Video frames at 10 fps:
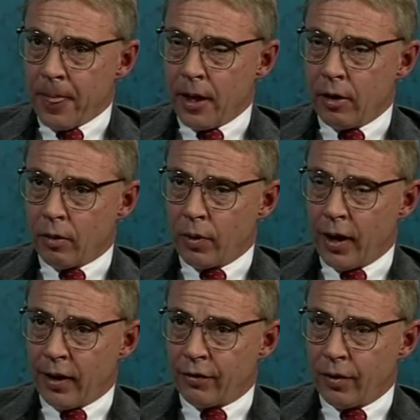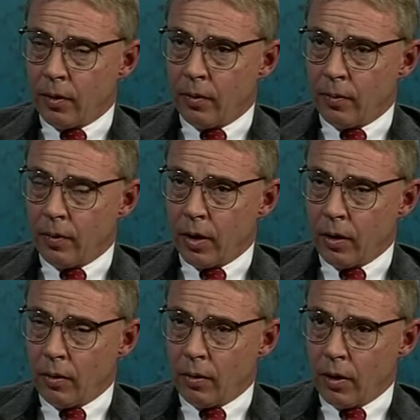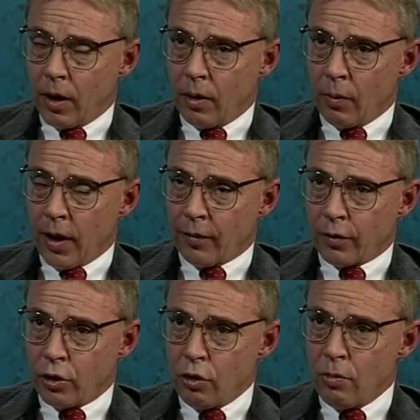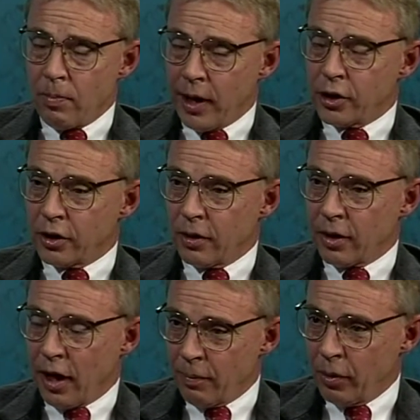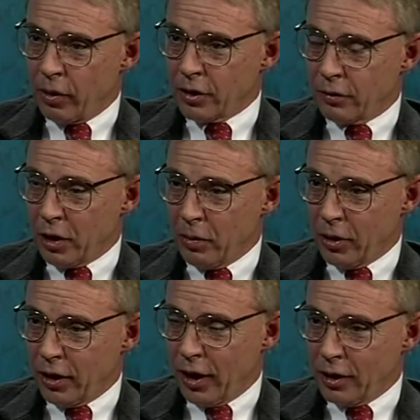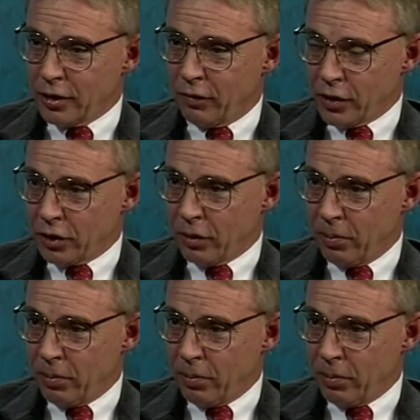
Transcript: you know, we have we have two major components of a community college the physical